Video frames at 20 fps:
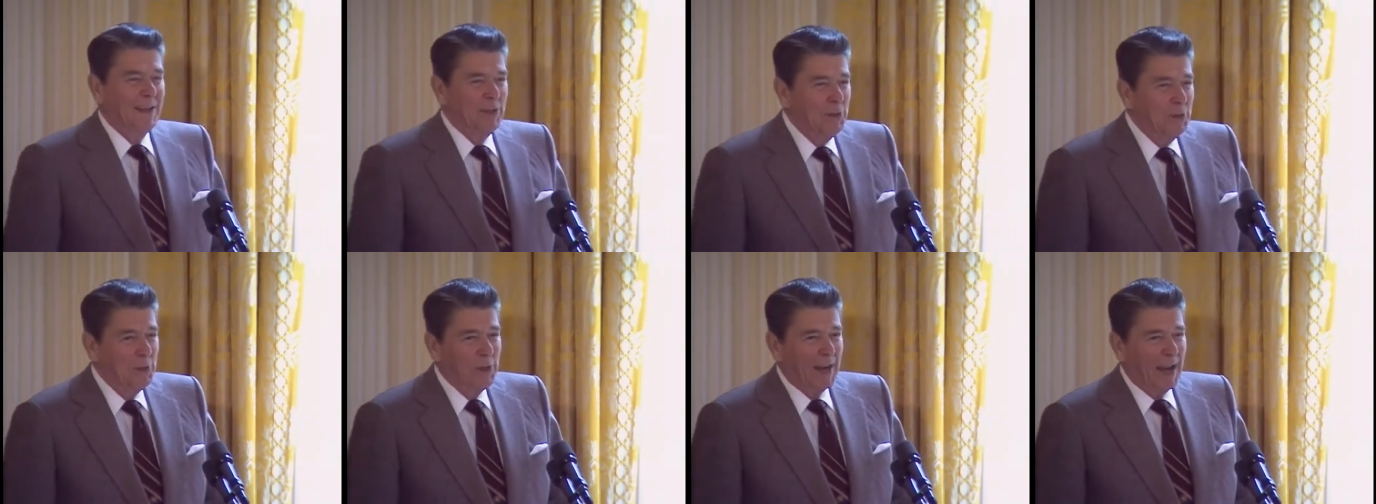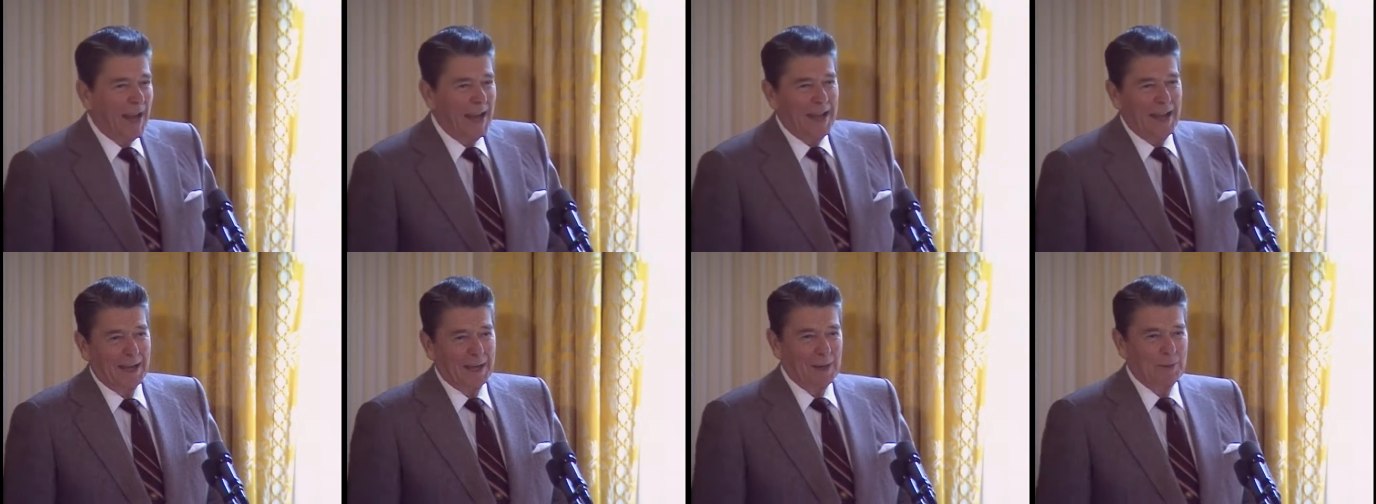knew that I had